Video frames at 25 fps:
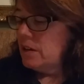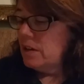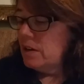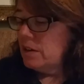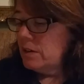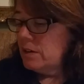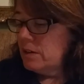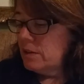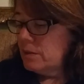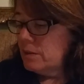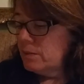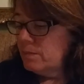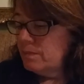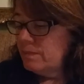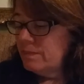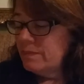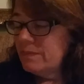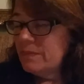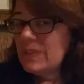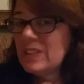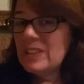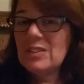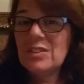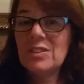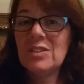
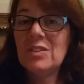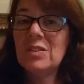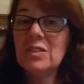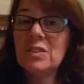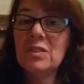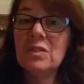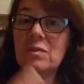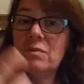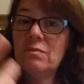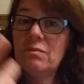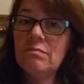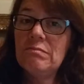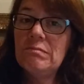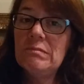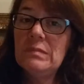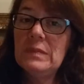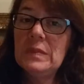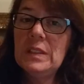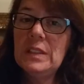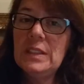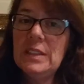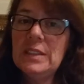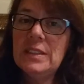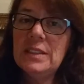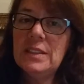That's just a
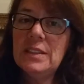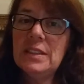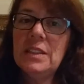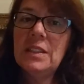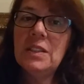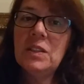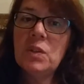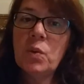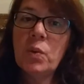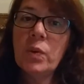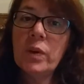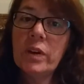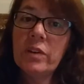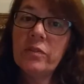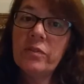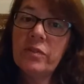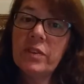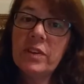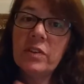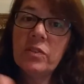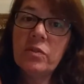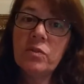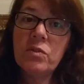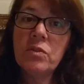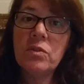easy, quick
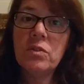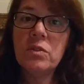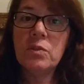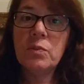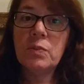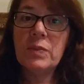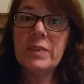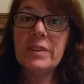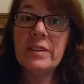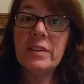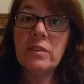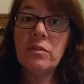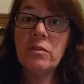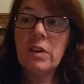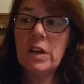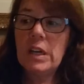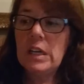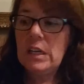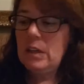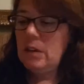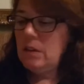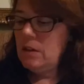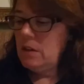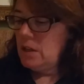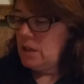fix for a missing
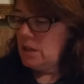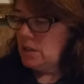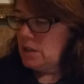red.